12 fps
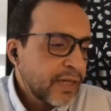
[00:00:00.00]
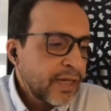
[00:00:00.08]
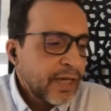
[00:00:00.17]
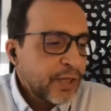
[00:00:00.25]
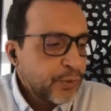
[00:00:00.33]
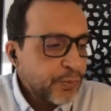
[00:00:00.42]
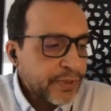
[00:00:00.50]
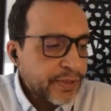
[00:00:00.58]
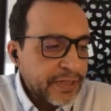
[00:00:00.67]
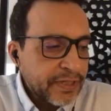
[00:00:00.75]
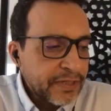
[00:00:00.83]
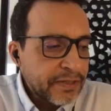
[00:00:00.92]
You are
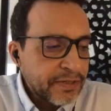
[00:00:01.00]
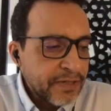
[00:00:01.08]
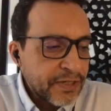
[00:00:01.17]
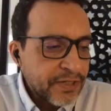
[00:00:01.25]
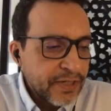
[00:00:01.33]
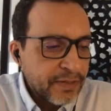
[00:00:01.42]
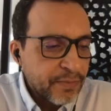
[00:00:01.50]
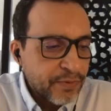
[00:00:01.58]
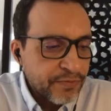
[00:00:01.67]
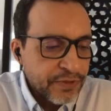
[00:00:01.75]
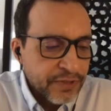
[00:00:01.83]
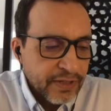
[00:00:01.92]
an international
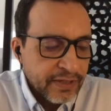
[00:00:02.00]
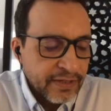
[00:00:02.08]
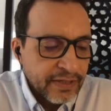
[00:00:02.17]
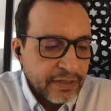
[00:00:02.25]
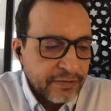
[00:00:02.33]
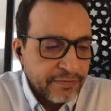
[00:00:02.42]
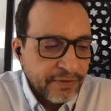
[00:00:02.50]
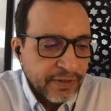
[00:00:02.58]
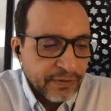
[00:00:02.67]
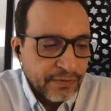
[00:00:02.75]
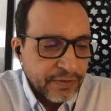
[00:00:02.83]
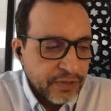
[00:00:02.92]
professional in the field
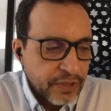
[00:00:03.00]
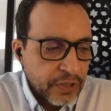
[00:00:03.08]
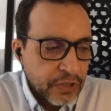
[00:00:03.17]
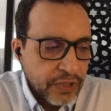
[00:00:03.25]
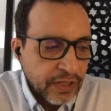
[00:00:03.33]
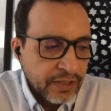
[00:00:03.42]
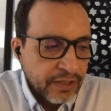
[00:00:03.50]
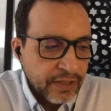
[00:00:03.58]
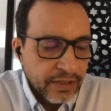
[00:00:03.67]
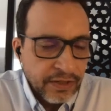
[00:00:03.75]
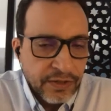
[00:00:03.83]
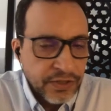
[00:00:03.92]
of educational
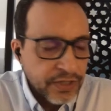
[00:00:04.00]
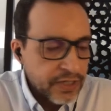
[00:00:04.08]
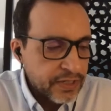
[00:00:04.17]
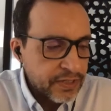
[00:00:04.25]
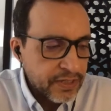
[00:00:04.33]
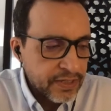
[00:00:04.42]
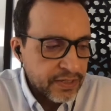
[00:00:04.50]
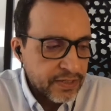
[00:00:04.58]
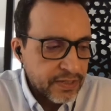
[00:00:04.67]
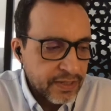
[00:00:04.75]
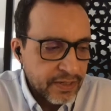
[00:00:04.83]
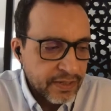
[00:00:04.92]
technology since
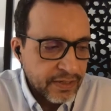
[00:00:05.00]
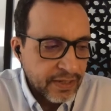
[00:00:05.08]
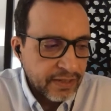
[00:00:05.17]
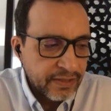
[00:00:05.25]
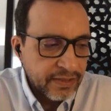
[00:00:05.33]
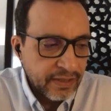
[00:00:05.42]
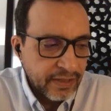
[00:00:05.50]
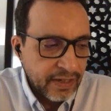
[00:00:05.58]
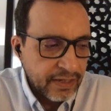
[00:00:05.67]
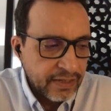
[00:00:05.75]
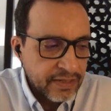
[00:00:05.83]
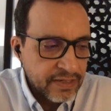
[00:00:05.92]

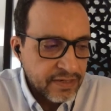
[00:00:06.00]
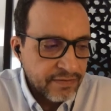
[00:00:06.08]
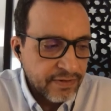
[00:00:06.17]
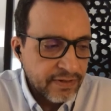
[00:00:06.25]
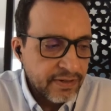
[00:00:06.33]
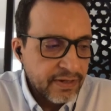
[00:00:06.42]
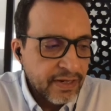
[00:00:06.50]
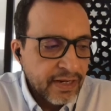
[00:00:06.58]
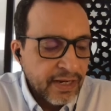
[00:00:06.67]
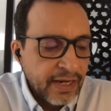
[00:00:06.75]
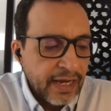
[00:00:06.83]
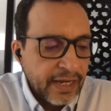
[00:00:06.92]
1987,
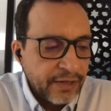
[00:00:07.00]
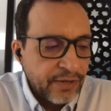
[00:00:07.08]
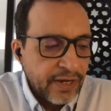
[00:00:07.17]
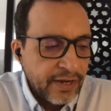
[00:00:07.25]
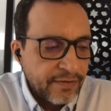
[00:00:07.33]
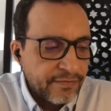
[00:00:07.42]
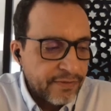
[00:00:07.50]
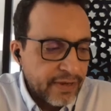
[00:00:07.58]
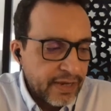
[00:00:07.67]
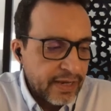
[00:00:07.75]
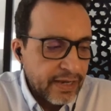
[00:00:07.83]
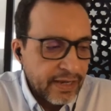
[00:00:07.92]
and you have
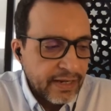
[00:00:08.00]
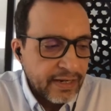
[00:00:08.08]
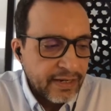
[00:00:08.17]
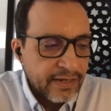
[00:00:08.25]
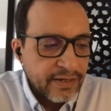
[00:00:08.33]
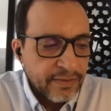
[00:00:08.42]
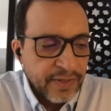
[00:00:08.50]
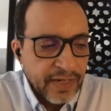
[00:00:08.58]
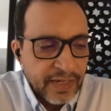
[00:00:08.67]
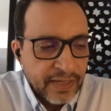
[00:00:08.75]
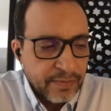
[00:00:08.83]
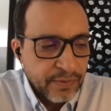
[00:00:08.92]
an economic
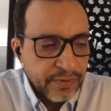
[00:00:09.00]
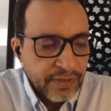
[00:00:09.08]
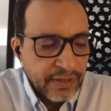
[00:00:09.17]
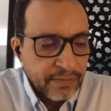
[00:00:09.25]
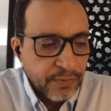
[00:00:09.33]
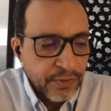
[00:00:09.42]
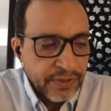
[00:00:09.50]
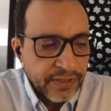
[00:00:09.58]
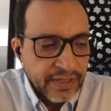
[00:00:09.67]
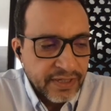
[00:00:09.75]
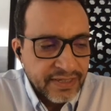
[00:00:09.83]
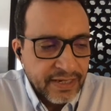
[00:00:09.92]
and
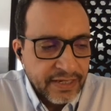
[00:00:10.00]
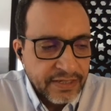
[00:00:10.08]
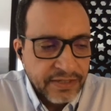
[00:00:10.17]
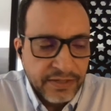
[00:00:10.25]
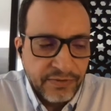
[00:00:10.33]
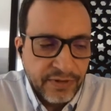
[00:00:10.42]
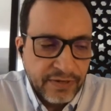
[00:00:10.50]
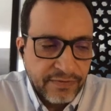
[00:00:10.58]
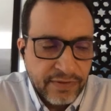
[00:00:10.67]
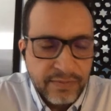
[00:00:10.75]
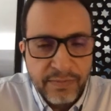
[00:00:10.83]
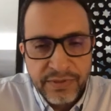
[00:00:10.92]
political science degree
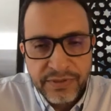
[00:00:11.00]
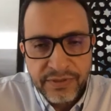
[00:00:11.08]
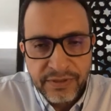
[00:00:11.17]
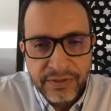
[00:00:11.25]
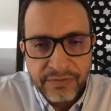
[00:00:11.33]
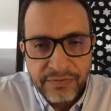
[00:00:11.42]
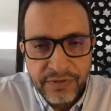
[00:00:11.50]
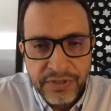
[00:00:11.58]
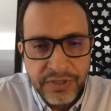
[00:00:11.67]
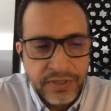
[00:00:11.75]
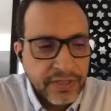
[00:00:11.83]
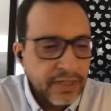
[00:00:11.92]
from Boston
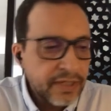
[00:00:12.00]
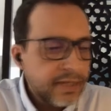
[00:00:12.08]
University,